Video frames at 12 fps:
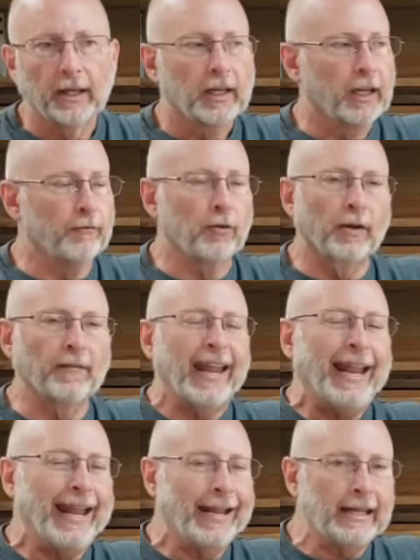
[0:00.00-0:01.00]
If you have
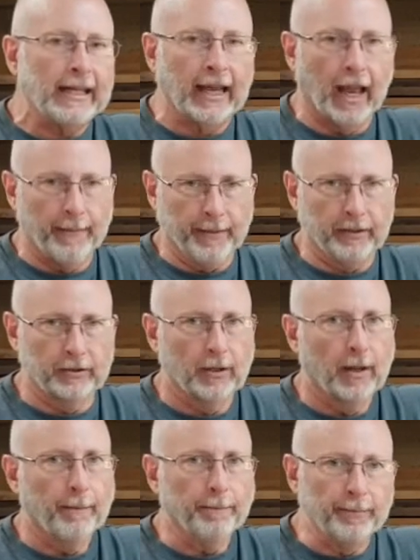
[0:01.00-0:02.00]
any comments,
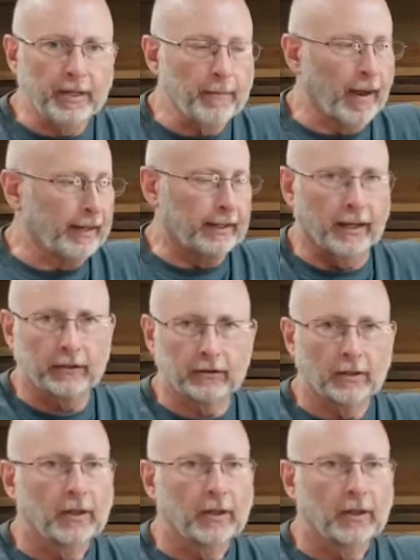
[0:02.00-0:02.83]
be my guest.